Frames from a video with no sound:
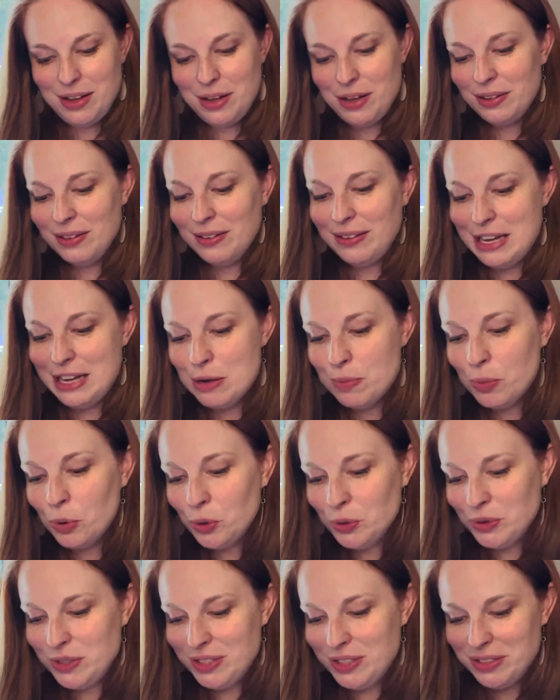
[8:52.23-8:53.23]

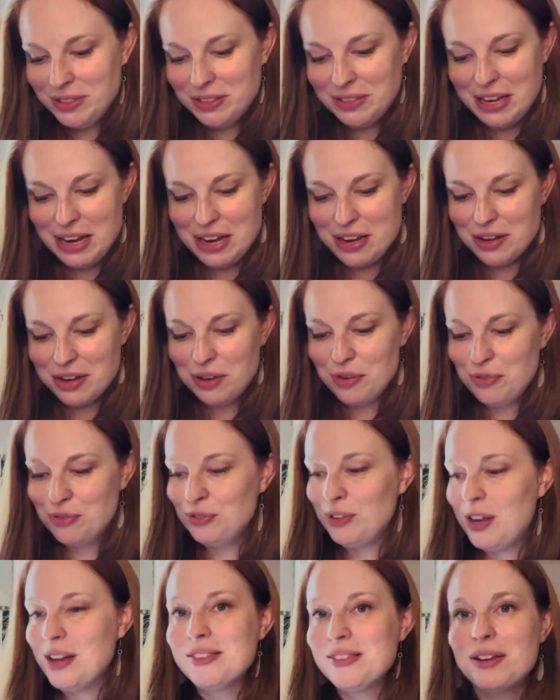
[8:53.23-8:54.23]
labeled, like
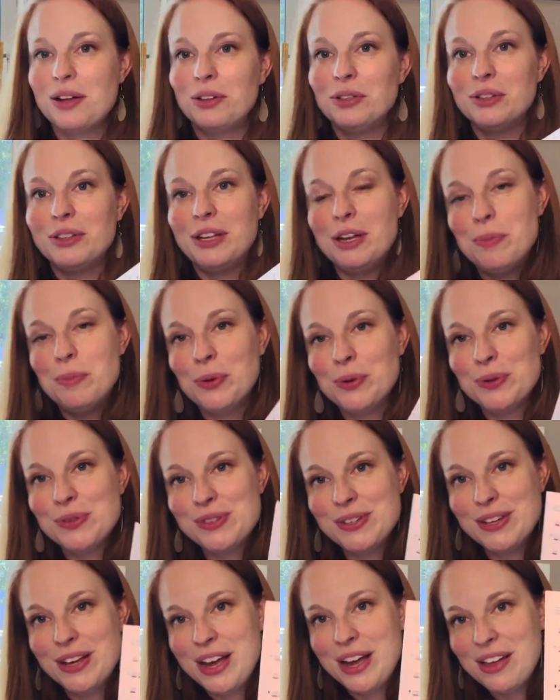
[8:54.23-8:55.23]
floss color
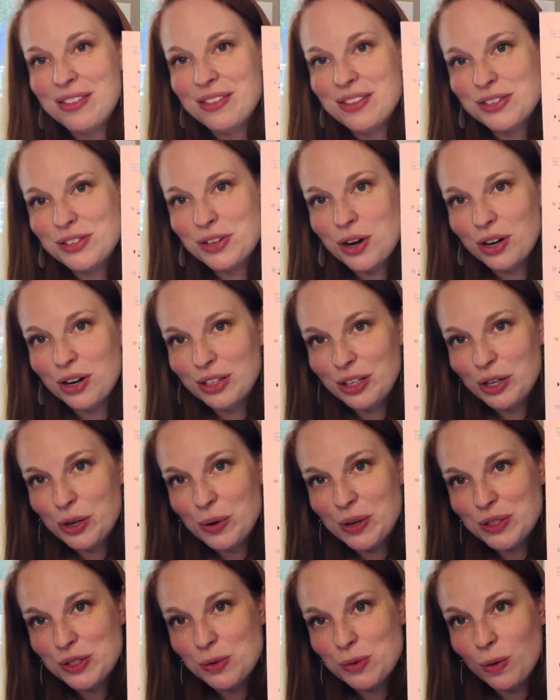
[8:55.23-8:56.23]
labels that Scarlet
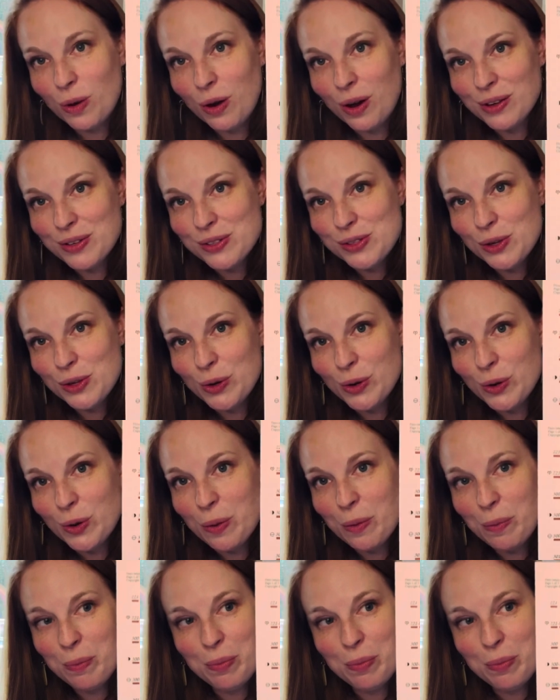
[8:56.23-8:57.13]
Quince will also